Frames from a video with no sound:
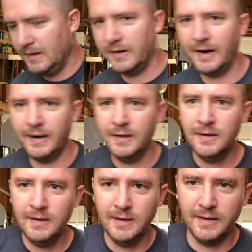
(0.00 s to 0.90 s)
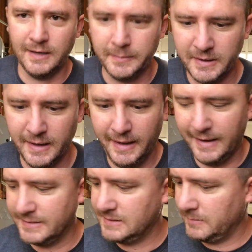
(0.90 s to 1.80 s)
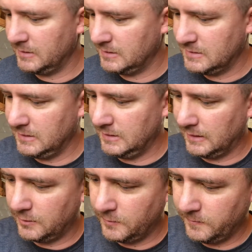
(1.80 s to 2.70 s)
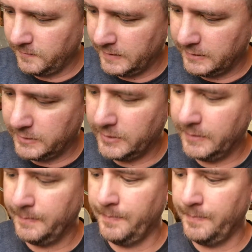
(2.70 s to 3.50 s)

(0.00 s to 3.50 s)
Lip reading: All right, now I'm gonna add some of this yellow feather